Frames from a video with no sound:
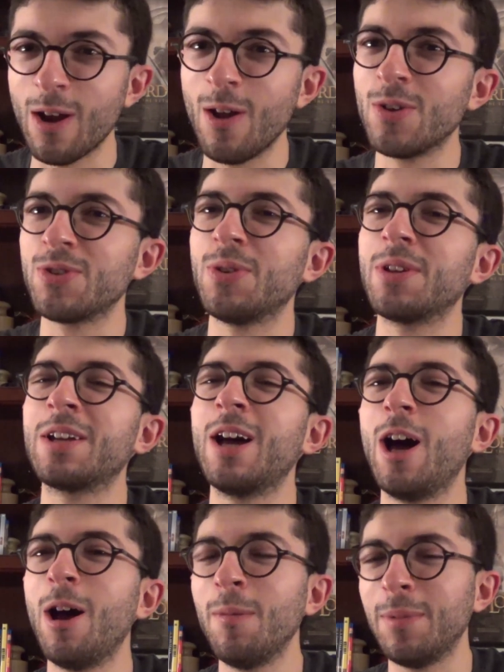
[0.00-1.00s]
And also the
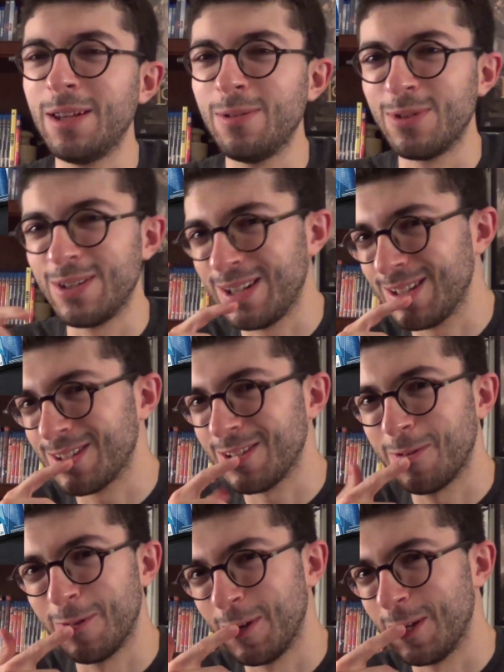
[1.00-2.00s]
comedy was
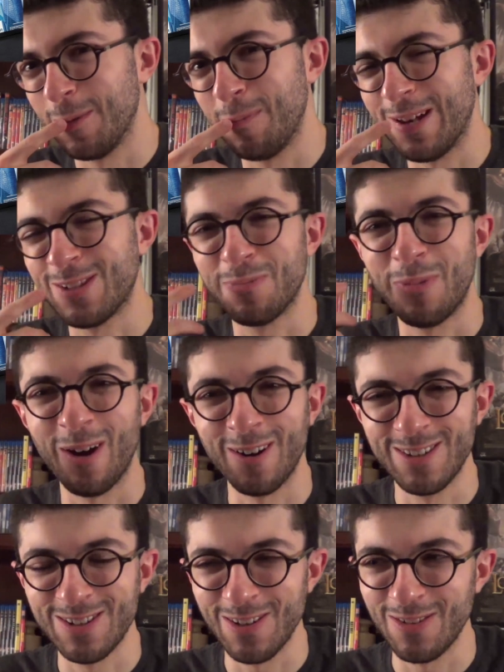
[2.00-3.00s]
easily one of the best
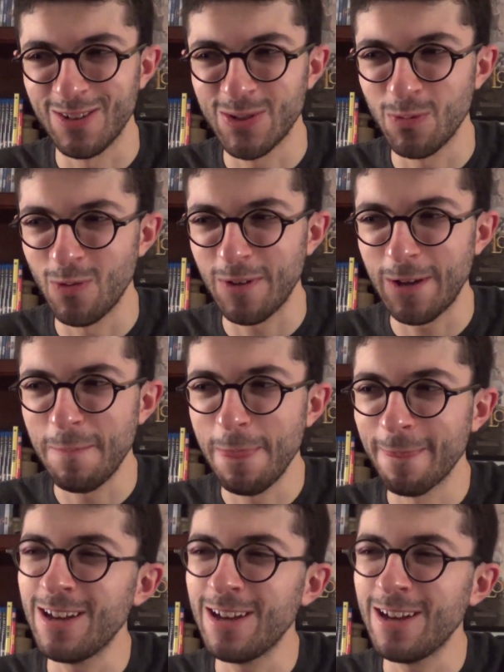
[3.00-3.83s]
parts of this movie.